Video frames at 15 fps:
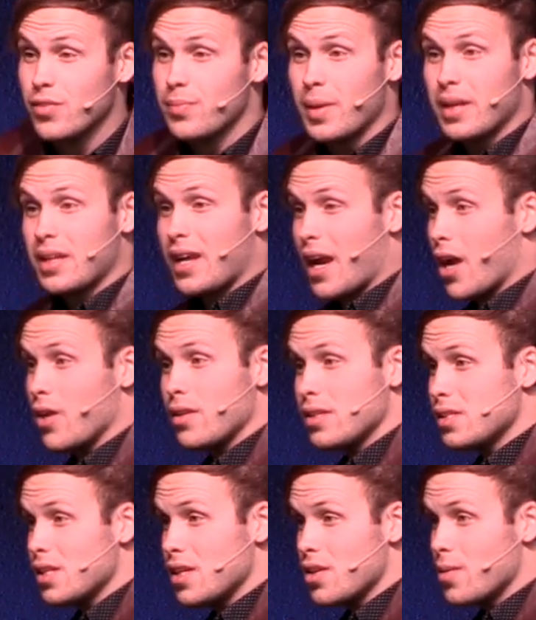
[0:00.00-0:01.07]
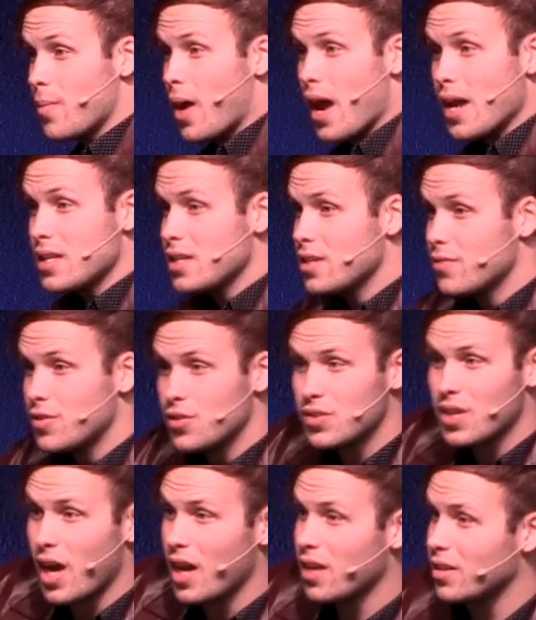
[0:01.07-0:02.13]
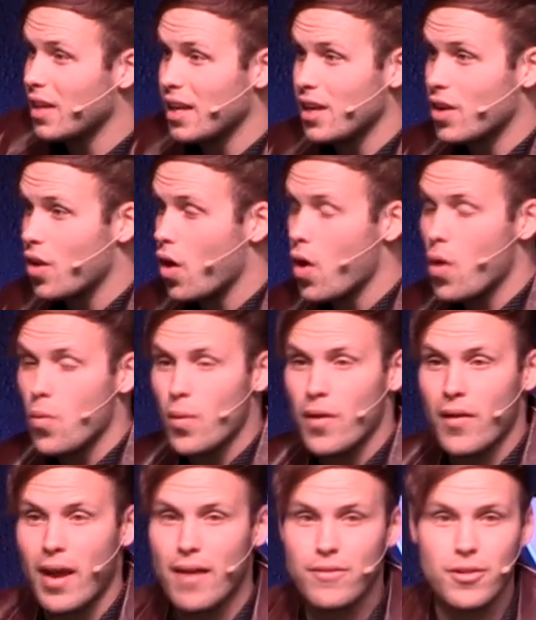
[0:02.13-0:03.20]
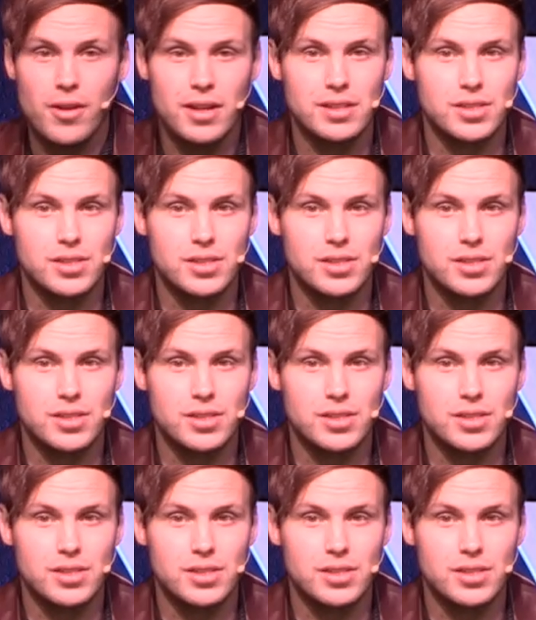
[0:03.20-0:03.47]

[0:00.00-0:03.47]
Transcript: you've been careless in your mind and you've just kind of let it go wherever.